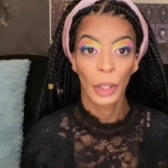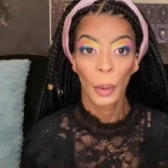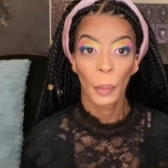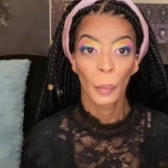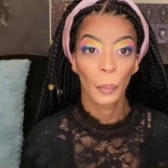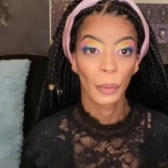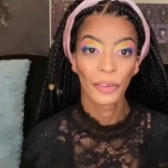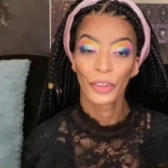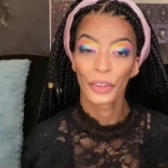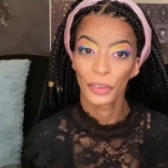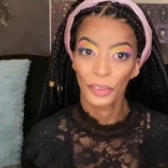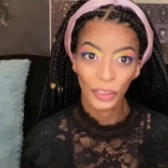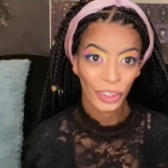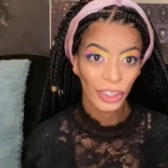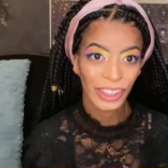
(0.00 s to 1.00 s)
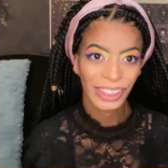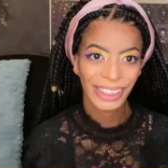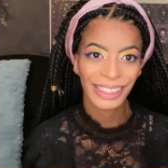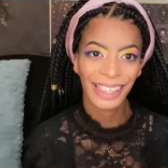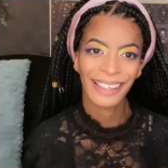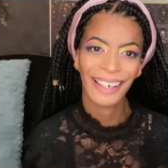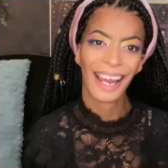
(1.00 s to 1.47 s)
with your looks
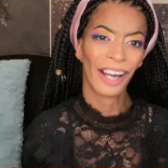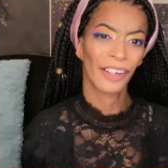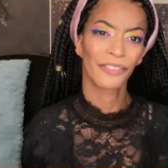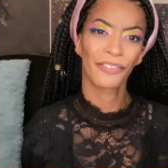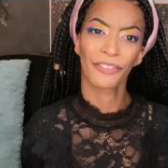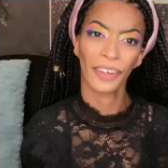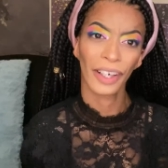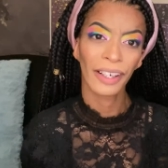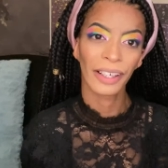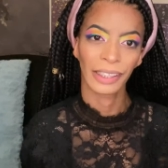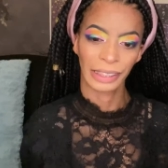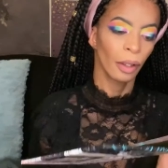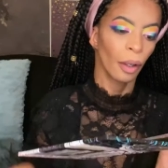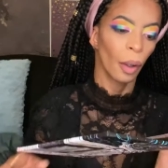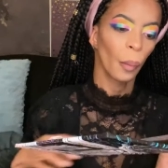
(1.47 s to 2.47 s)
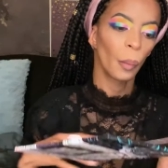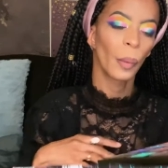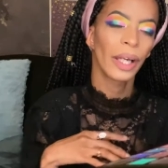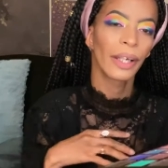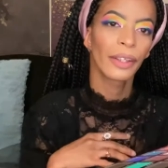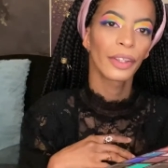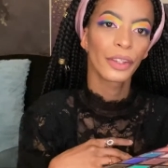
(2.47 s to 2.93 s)
and have fun.
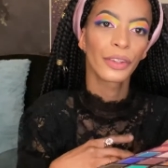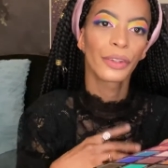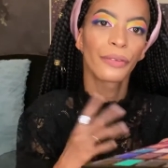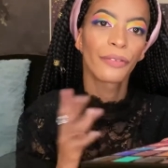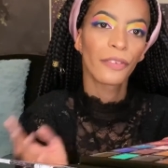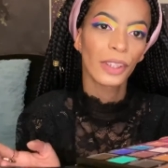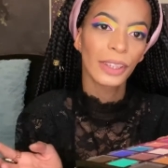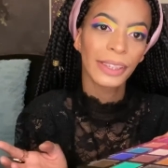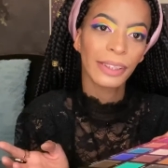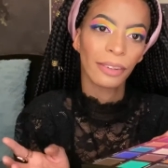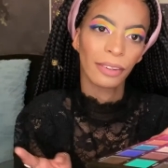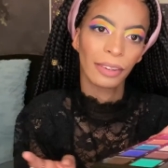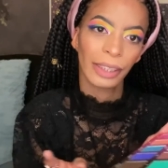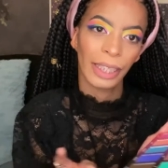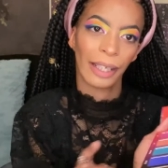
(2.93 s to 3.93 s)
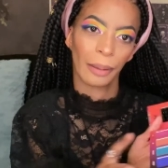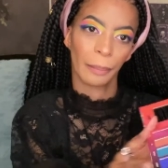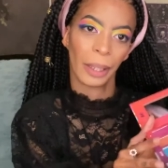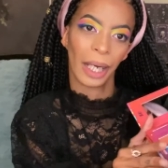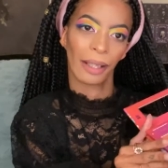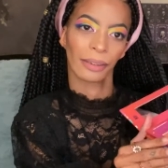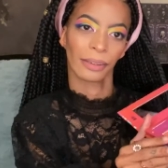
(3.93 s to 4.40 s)
When you first look at a
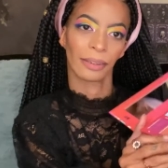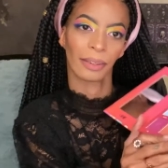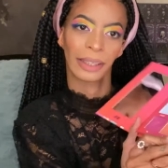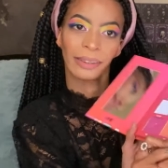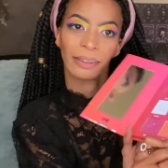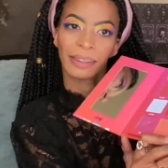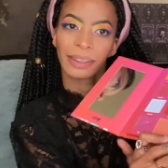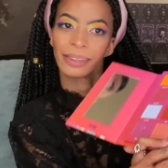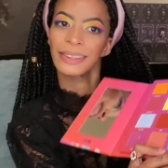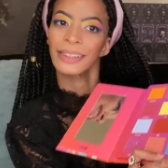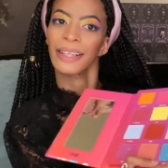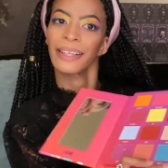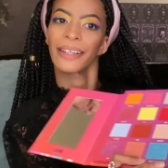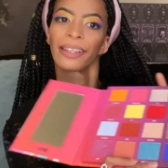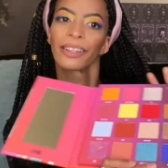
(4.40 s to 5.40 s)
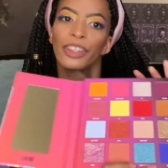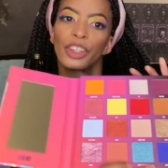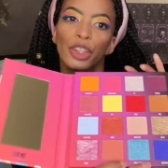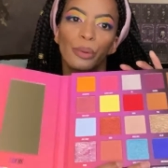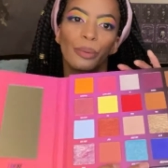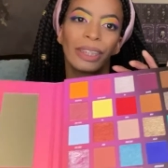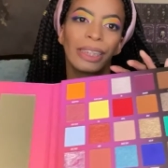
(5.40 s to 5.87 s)
palette like this and
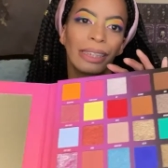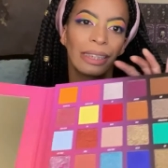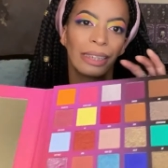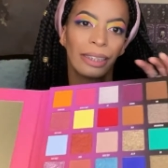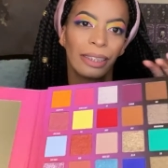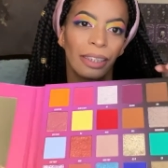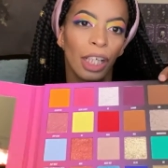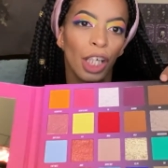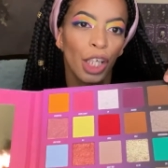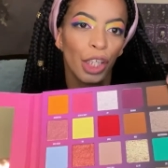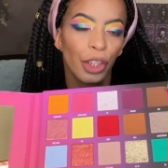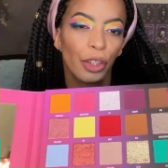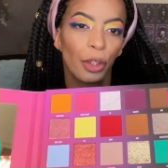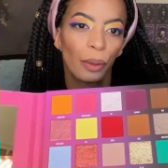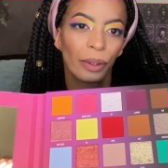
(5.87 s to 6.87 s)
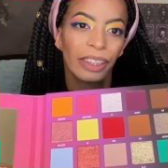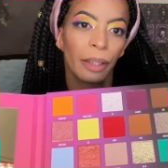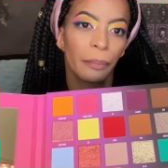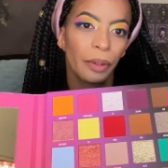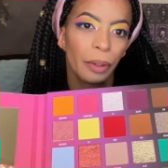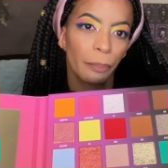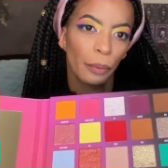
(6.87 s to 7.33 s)
you see, you know, some
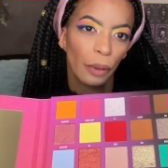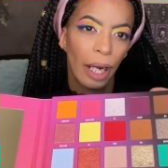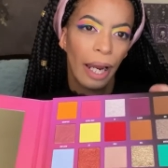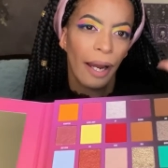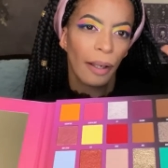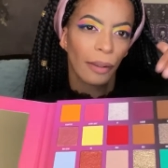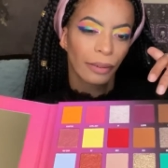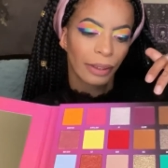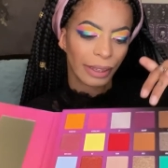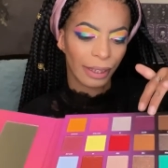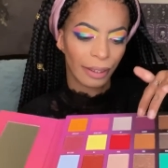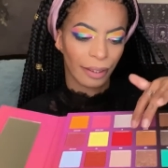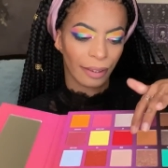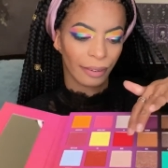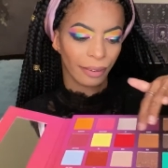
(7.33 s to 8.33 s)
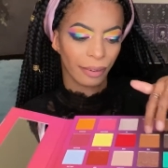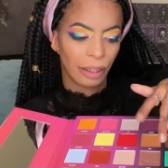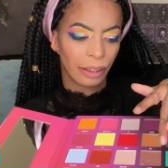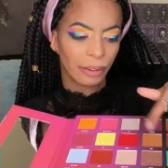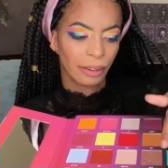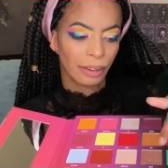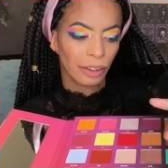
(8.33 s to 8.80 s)
of the browns and
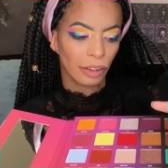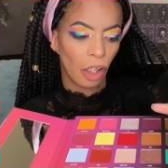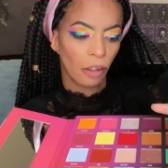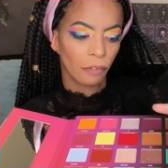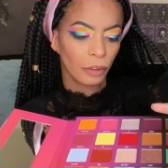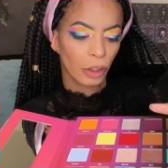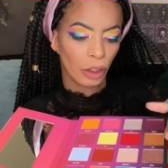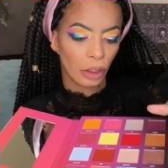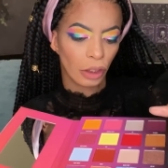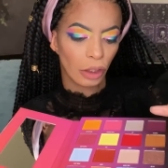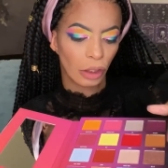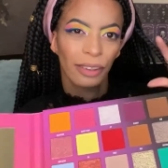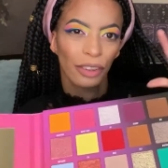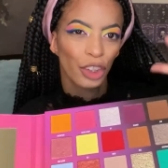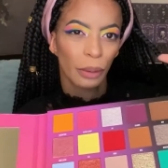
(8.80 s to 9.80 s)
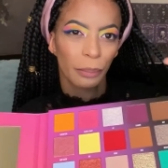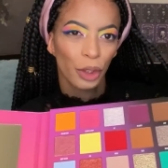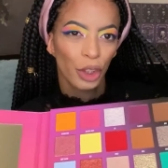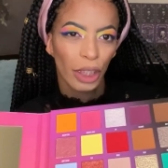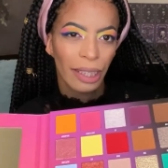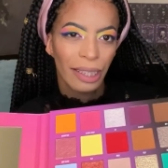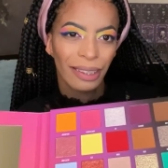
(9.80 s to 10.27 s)
like the softer shimmer
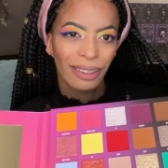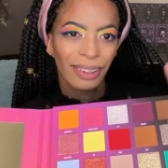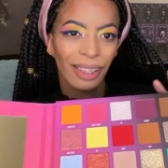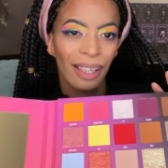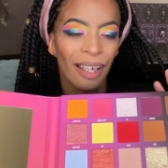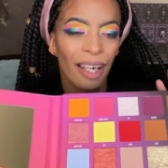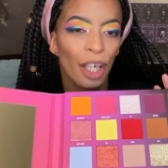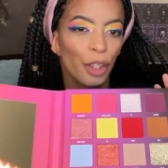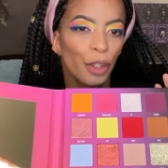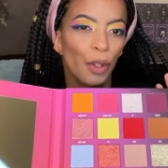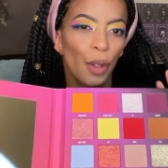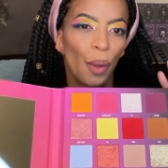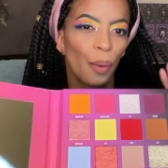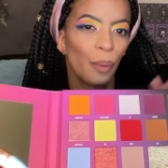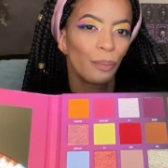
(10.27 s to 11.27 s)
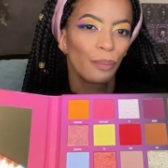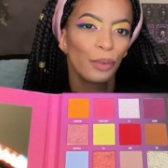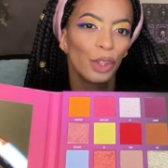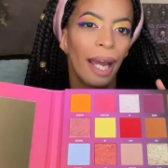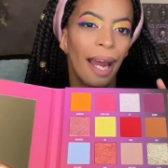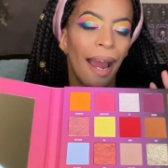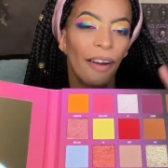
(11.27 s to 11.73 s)
shades, you know,
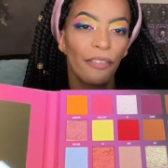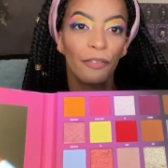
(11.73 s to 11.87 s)
at